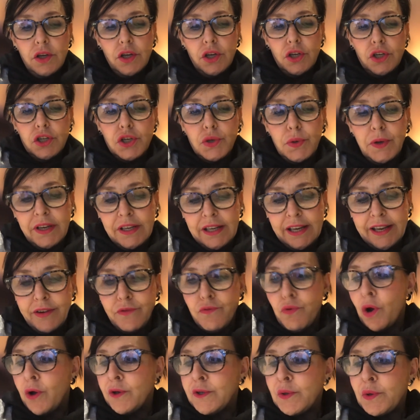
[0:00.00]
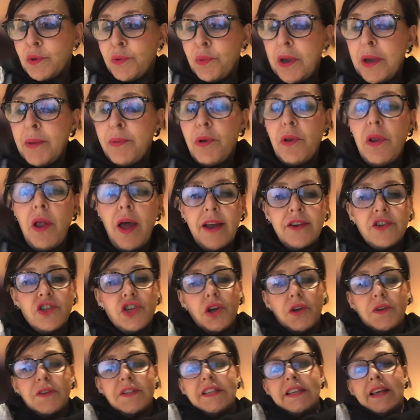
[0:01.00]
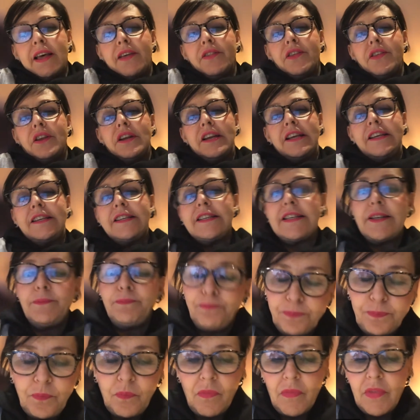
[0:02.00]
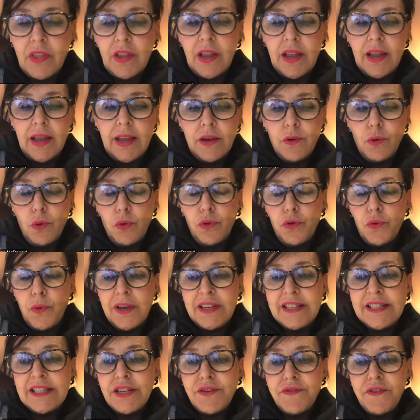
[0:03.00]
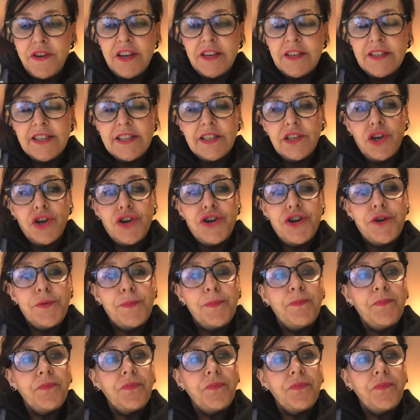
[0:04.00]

doing lead roles with people like Joan Sutherland and all the rest of it. So